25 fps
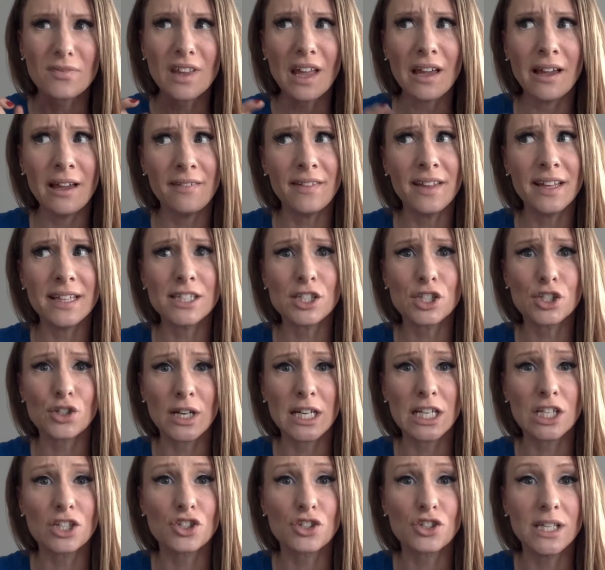and then
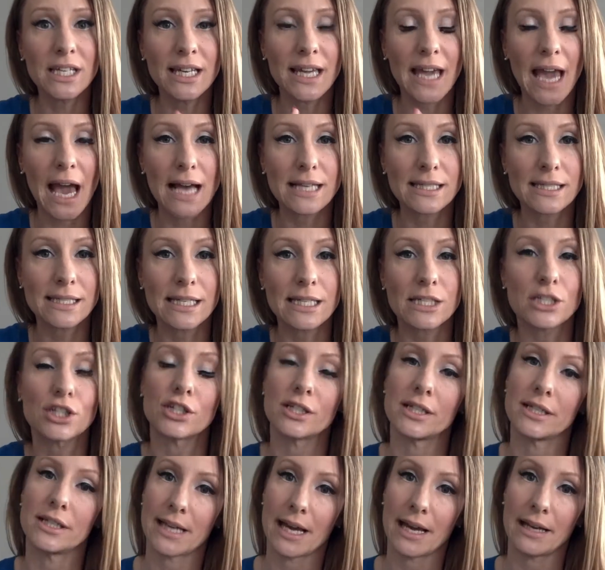strangely, gas
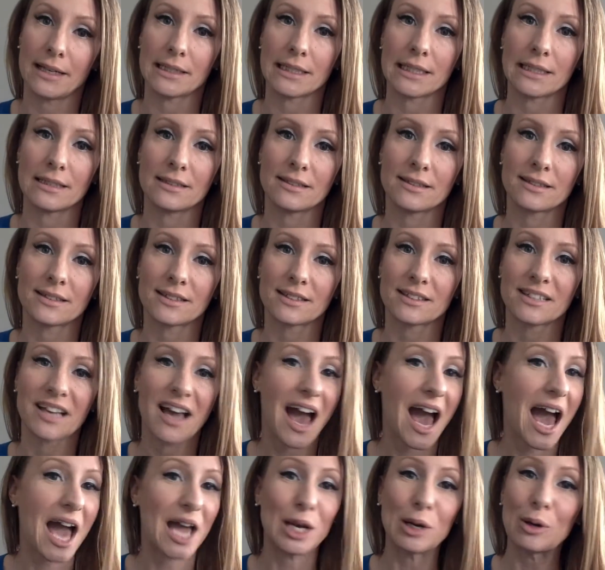station attendants.
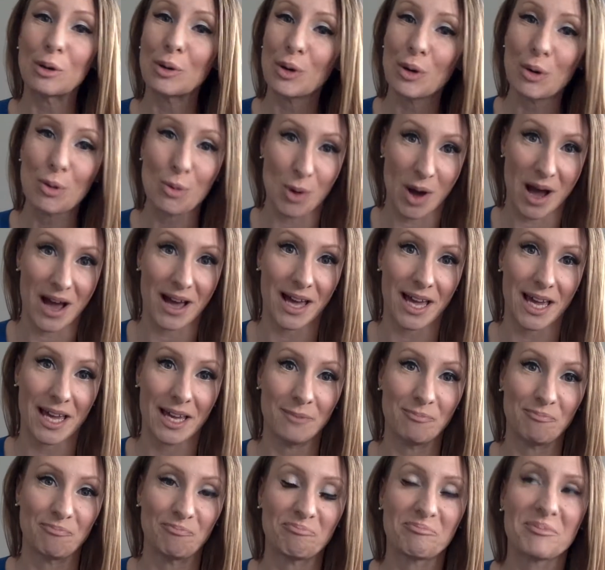I don't know
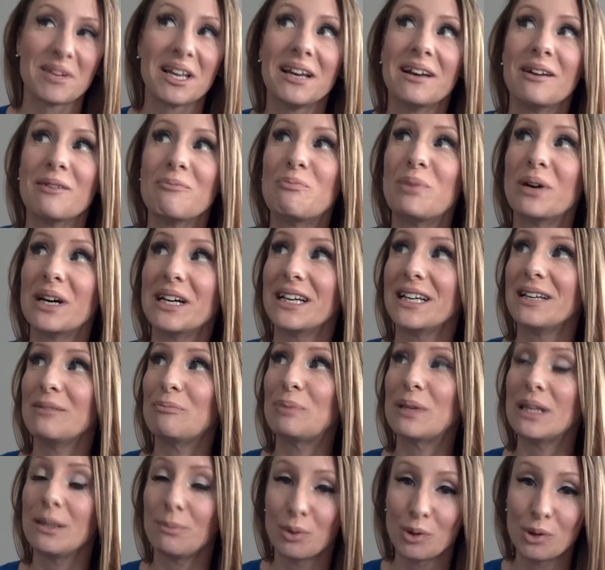why,
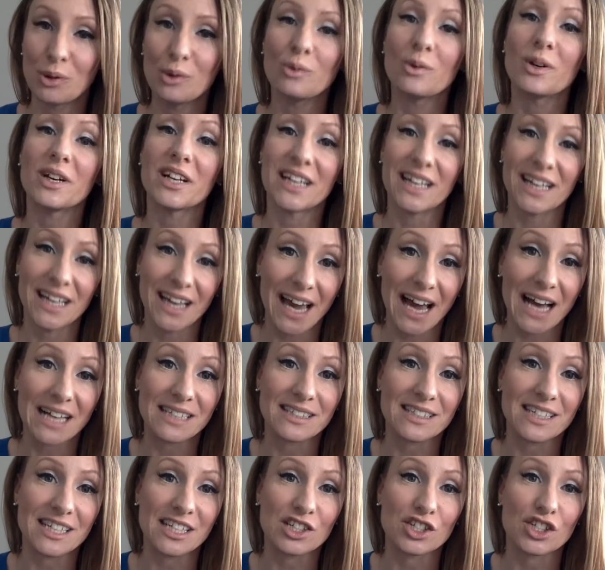but people who work in
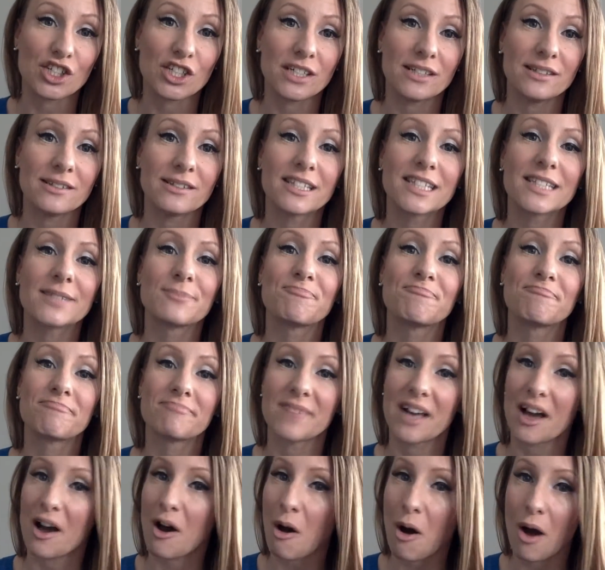gas stations,
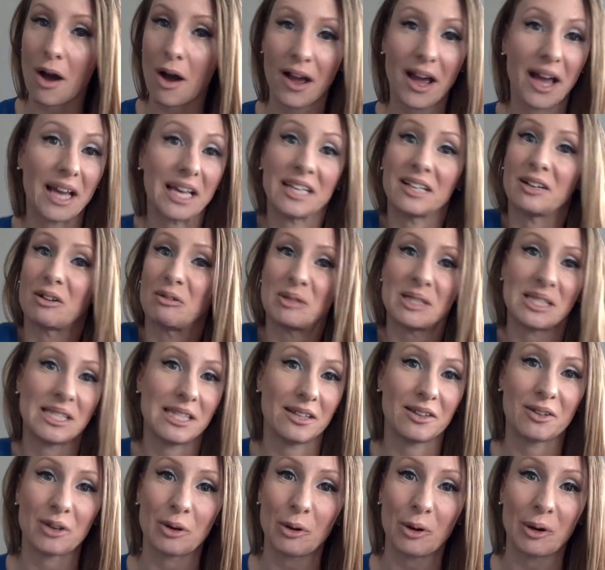I can always see
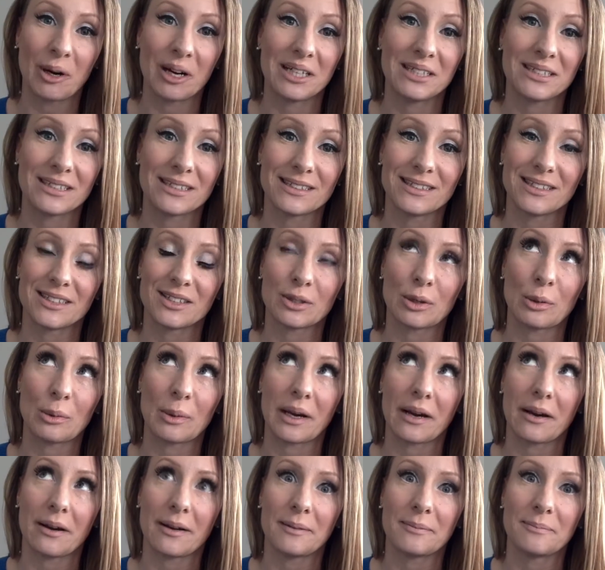their auras. It's so
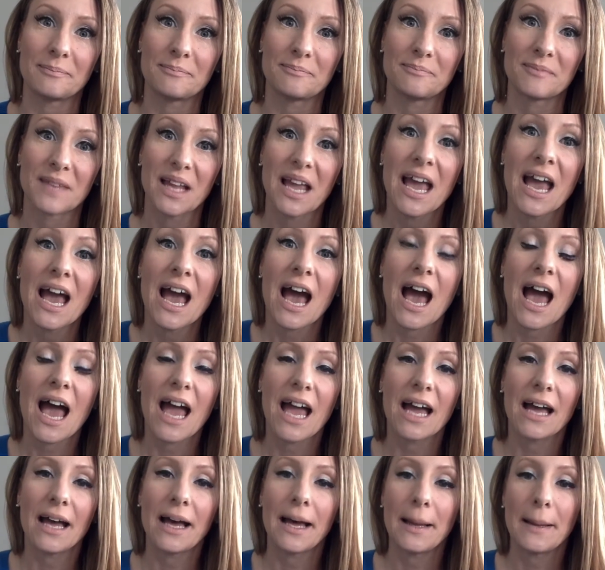weird.
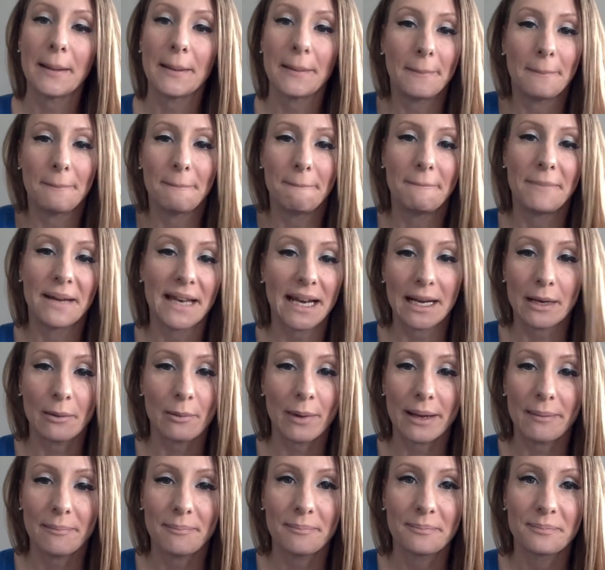But
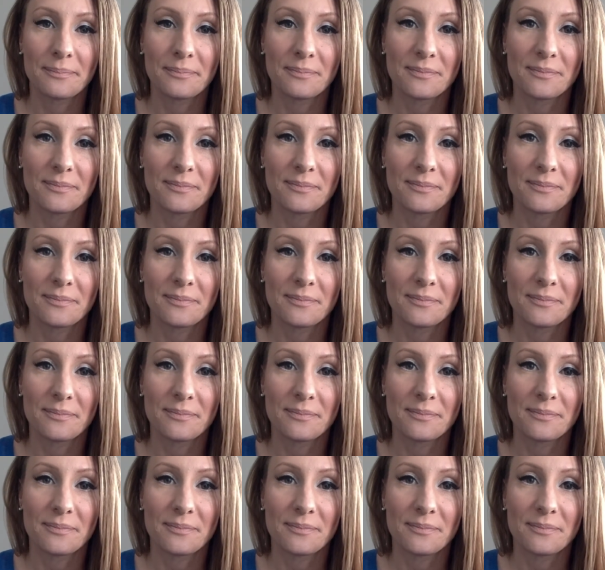anyway,